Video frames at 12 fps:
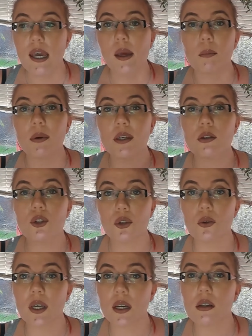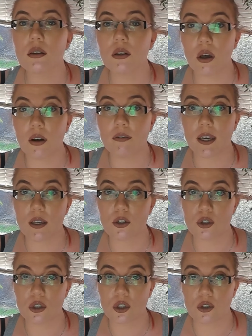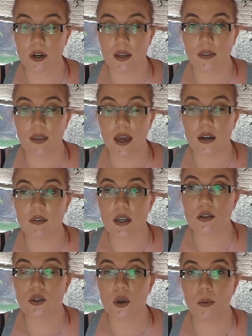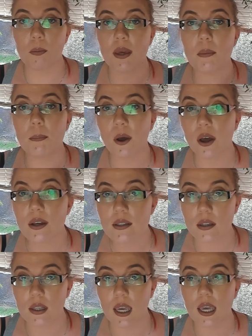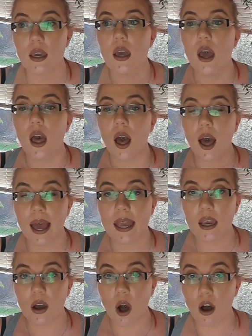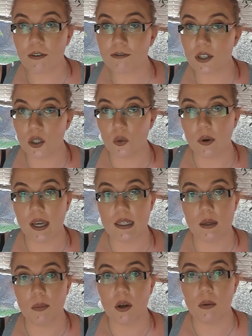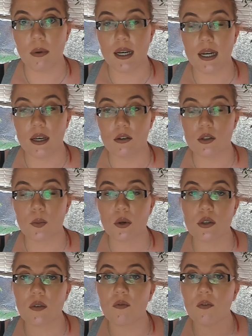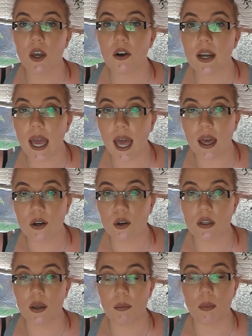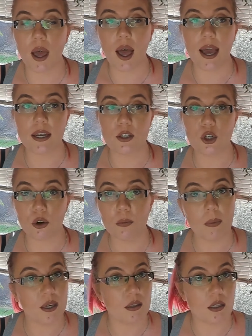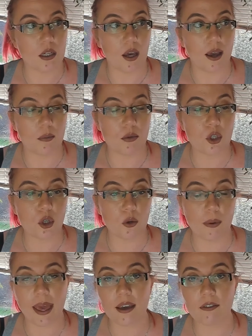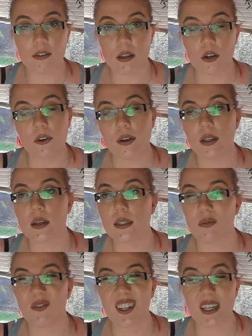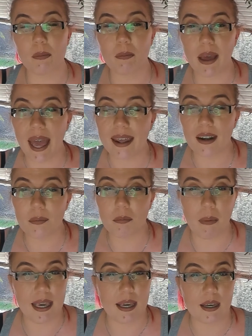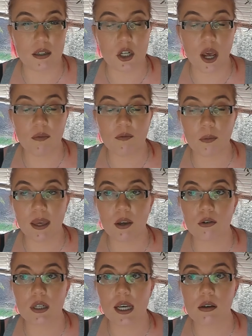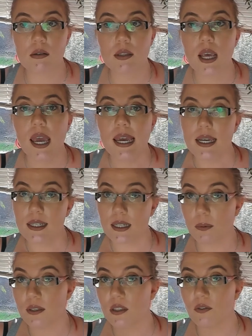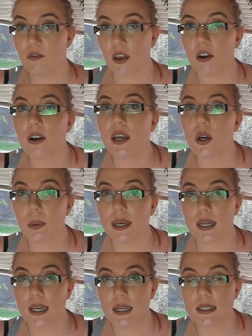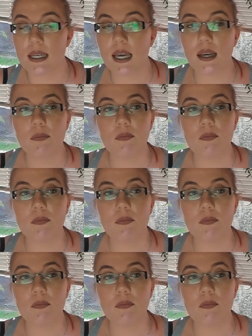but you do get a lot of extra strength out of it. So me personally, I often wear dip on my nails because I'm very hard on them. I don't make the time to backfill acrylics. I'm really bad at making time for my own nails. Dip is very quick and easy.